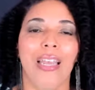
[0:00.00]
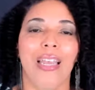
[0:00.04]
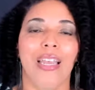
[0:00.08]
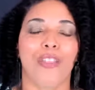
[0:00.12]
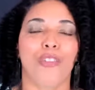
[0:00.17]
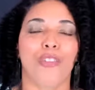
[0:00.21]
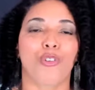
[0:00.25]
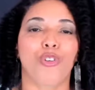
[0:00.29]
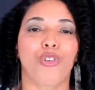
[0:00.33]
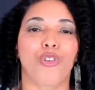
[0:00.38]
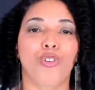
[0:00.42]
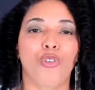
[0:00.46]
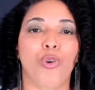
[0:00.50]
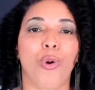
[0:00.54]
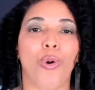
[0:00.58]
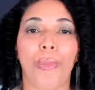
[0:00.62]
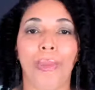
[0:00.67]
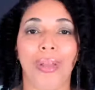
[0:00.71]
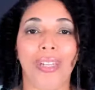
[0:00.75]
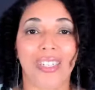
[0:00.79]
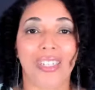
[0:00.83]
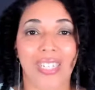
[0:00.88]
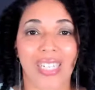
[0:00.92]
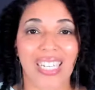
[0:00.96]
there's so
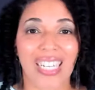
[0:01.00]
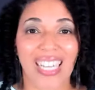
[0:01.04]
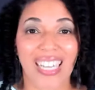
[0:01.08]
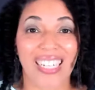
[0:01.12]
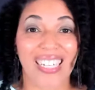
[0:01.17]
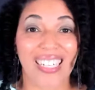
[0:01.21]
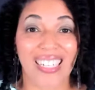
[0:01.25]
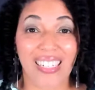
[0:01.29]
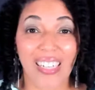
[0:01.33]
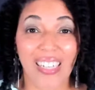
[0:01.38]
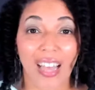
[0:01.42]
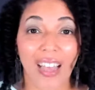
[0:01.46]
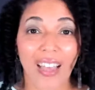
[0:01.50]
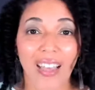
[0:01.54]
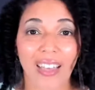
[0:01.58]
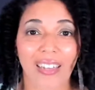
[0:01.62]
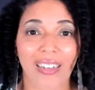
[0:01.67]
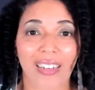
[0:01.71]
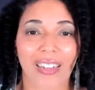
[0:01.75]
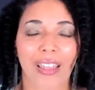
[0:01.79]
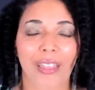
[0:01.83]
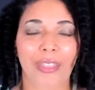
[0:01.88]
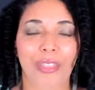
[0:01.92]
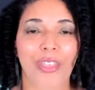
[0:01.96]
much to get
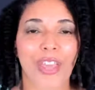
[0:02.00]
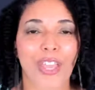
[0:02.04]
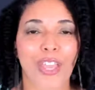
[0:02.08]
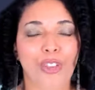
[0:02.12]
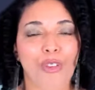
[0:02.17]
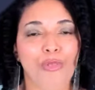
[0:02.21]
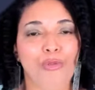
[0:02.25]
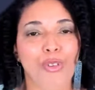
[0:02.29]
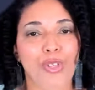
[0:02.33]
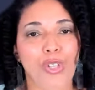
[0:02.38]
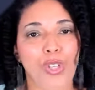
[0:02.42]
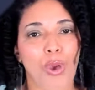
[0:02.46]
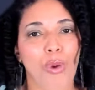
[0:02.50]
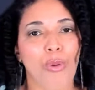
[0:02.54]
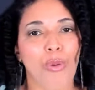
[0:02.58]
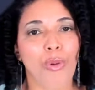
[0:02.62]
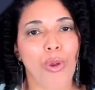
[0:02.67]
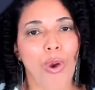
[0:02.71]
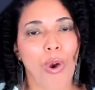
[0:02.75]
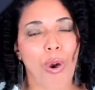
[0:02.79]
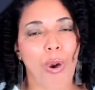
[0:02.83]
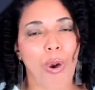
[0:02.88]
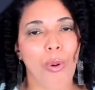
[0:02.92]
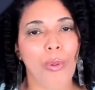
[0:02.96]
done that you don't
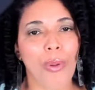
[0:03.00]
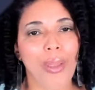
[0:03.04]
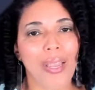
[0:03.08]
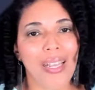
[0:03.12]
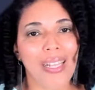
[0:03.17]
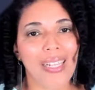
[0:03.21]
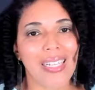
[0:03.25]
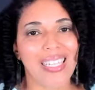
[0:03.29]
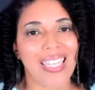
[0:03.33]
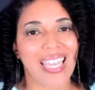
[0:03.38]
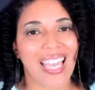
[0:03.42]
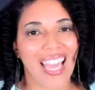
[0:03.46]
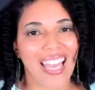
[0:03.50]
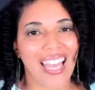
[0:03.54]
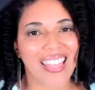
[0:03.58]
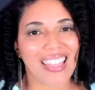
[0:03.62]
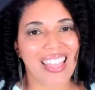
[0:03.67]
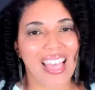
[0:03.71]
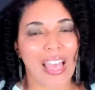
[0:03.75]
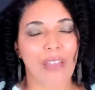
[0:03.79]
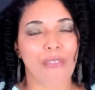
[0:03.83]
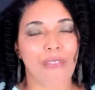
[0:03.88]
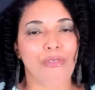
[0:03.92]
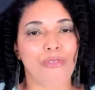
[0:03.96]
always get
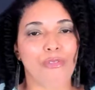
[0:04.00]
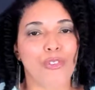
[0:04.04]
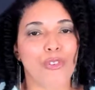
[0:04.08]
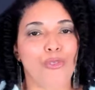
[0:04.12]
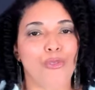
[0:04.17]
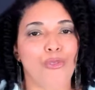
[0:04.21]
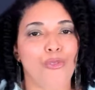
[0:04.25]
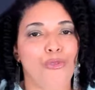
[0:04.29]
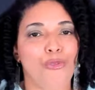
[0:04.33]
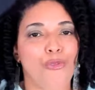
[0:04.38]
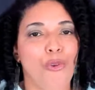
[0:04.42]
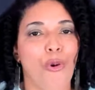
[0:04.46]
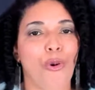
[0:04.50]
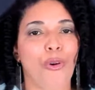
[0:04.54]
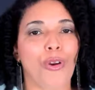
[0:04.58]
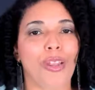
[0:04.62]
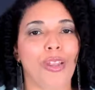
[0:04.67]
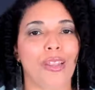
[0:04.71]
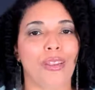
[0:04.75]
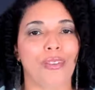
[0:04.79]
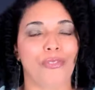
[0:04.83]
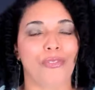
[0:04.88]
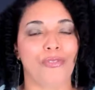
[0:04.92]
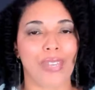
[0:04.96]
that
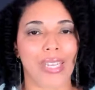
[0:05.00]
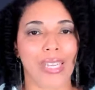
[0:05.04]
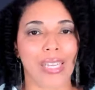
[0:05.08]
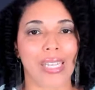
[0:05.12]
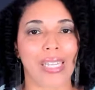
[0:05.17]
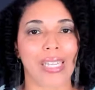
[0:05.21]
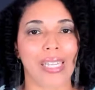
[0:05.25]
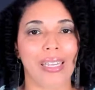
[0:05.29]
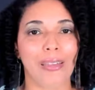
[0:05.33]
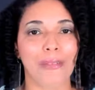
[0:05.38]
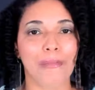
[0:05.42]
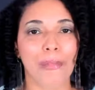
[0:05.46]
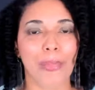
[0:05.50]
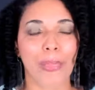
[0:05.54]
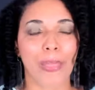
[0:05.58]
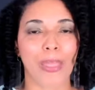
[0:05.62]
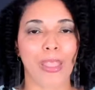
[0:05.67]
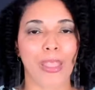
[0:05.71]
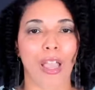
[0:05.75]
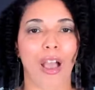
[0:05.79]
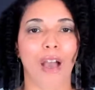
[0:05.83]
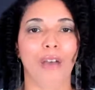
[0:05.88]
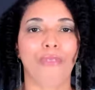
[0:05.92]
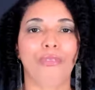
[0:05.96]
euphoria feeling
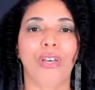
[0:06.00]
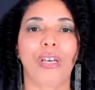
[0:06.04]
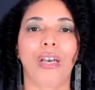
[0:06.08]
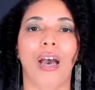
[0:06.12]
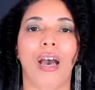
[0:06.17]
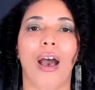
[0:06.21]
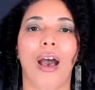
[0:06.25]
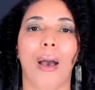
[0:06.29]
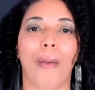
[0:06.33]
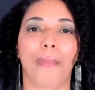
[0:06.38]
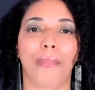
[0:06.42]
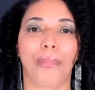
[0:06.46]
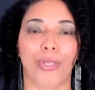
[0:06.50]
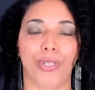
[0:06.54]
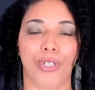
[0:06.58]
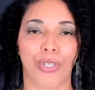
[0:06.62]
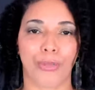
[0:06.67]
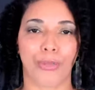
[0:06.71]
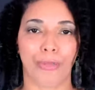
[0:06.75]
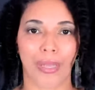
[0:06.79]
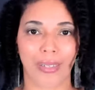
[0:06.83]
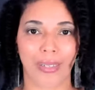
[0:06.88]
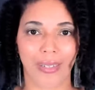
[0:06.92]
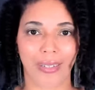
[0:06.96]
of
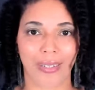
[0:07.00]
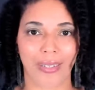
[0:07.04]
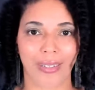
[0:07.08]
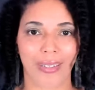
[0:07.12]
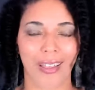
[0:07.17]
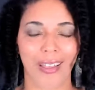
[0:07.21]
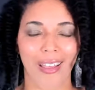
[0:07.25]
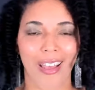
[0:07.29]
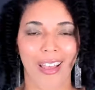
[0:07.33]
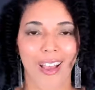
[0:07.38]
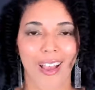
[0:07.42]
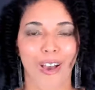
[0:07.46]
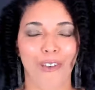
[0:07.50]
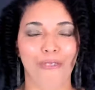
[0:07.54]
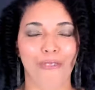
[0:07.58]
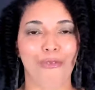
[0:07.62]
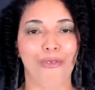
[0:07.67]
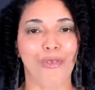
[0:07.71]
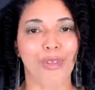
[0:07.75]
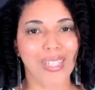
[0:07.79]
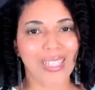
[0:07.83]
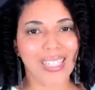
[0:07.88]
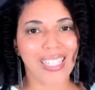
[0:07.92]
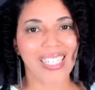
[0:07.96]
accomplishments, of
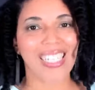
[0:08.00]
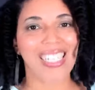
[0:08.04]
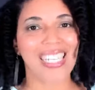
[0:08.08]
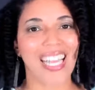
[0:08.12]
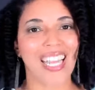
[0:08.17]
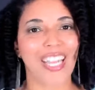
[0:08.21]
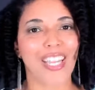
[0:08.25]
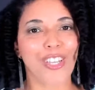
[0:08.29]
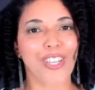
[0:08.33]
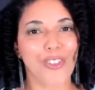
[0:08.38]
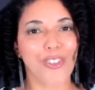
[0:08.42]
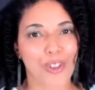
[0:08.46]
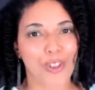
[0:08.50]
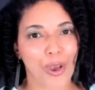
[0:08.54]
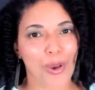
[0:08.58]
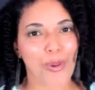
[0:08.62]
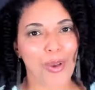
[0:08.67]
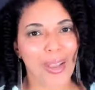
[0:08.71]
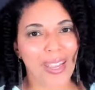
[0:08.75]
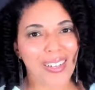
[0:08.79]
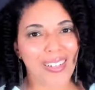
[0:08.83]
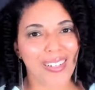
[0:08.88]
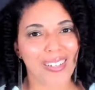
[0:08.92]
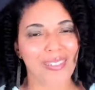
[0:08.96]
really saying, you know
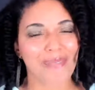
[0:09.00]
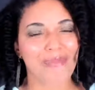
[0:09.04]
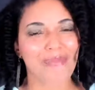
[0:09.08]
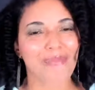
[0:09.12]
what,